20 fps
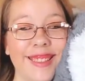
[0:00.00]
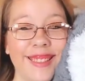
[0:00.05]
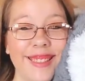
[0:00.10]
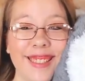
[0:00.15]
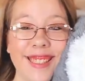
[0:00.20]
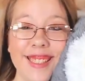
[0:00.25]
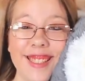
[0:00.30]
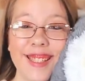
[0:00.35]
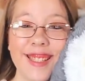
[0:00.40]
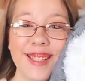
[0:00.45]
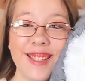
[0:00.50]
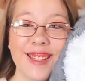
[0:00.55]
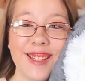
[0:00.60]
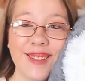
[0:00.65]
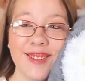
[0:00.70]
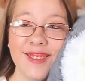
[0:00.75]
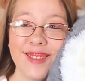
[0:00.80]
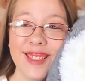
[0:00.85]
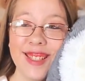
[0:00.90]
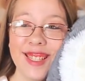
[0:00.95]
It's
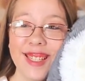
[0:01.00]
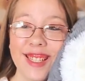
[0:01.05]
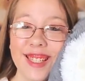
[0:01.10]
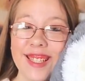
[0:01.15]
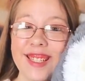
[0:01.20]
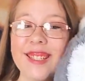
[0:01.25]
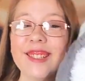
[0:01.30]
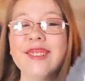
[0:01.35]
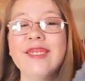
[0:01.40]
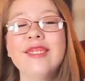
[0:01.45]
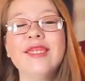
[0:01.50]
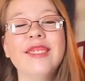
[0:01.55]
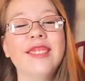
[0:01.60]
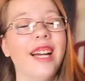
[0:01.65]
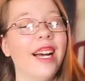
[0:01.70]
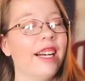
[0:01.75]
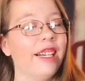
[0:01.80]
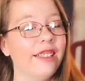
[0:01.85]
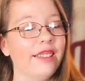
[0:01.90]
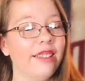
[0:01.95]
so cute.
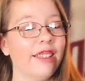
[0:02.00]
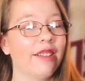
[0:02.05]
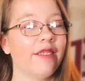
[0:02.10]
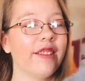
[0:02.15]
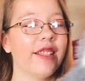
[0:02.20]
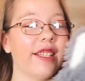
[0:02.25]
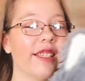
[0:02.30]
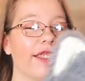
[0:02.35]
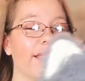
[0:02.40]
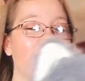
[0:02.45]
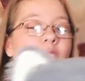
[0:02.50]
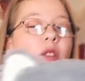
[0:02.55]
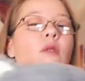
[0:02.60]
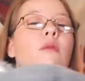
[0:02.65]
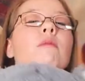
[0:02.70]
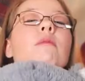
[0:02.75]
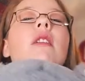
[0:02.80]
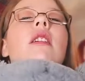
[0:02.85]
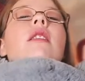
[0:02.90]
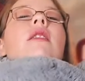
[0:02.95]
I love this so
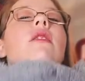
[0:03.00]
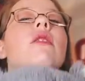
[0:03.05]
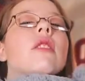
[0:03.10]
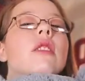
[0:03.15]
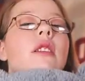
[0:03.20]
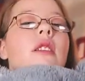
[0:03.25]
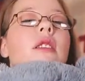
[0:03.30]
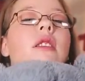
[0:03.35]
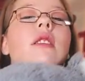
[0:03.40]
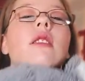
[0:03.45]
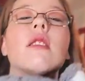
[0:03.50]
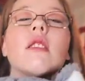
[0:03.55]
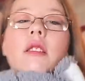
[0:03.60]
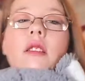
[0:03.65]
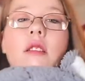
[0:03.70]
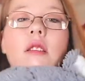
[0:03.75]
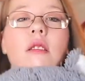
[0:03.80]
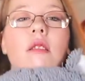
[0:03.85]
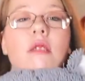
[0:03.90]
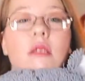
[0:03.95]
much. It's
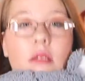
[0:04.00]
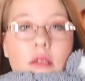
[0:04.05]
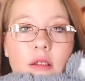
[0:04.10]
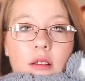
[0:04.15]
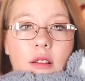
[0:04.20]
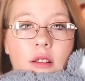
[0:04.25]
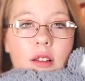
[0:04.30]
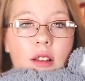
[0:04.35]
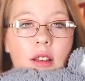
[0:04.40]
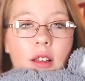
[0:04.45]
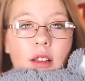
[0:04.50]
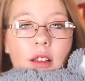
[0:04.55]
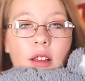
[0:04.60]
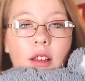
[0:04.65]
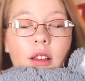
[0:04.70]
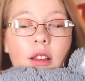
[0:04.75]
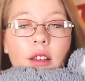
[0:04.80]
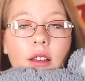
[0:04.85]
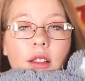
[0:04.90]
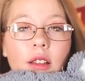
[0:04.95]
just,
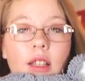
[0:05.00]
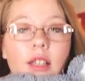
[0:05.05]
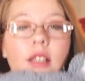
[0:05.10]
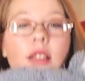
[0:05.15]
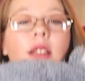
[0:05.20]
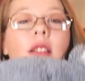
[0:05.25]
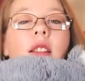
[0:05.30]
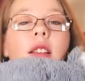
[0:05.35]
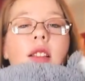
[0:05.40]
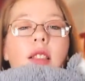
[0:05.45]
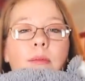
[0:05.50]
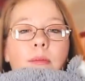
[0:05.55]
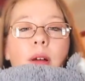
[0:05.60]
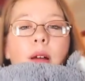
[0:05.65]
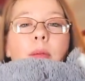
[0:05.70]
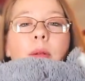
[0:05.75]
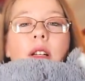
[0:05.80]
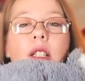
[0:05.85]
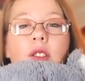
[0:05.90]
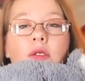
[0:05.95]
this is my
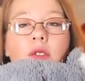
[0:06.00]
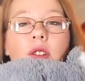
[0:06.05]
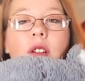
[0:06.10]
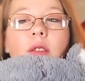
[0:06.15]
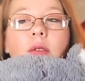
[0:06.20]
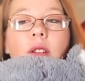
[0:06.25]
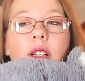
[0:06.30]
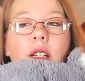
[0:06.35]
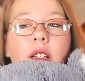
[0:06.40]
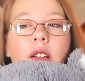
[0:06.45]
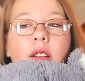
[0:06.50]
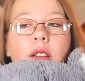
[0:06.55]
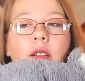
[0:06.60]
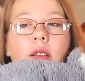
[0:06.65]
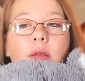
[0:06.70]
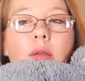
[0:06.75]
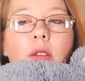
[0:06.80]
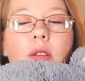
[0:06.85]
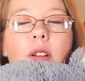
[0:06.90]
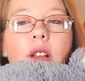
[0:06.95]
best friend right here.
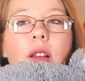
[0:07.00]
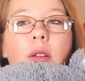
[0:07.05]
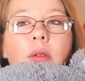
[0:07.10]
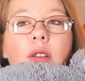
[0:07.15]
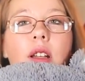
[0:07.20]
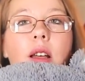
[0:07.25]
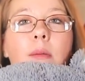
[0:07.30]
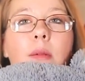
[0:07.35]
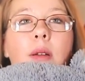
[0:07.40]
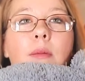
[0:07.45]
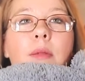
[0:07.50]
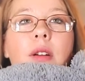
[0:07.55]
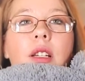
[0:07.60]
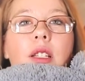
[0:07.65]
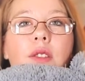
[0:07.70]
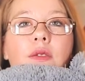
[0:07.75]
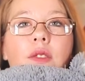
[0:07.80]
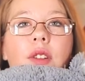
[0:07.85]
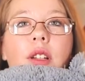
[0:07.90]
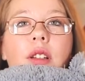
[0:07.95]
Okay, well, not my
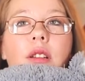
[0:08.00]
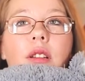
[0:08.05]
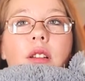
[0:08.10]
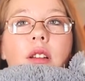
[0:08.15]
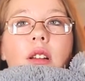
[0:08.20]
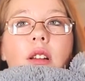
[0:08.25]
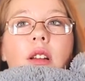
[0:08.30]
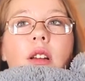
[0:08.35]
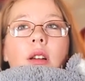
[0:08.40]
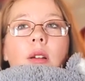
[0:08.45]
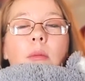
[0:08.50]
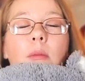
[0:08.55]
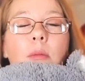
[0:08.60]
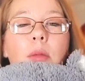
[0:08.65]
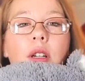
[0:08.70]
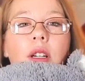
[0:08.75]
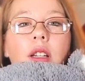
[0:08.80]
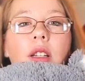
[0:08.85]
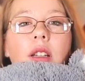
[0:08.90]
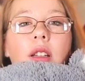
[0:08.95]
best friend,
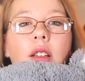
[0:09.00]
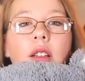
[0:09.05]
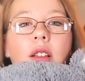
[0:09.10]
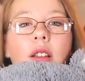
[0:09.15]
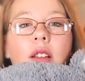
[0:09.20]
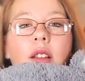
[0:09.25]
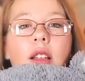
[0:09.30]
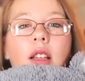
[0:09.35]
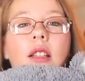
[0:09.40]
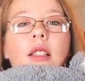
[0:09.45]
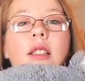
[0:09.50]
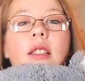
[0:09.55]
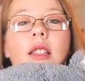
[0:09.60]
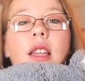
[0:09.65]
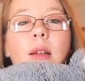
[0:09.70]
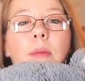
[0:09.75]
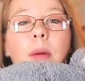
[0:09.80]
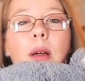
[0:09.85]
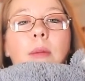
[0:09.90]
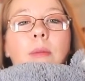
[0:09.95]
but this is
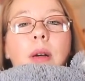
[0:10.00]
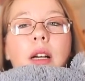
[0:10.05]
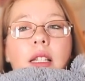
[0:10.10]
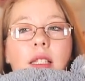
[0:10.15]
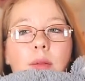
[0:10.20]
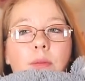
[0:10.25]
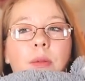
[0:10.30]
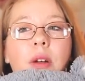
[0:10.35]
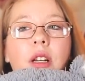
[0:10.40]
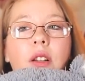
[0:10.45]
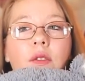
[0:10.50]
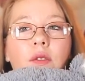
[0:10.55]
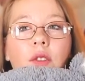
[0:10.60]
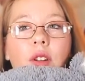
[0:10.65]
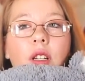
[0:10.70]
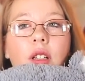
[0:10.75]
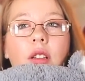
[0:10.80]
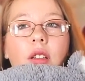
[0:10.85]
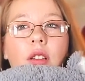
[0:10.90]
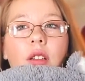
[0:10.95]
like my best bed
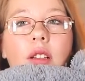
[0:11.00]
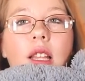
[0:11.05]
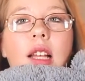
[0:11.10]
friend.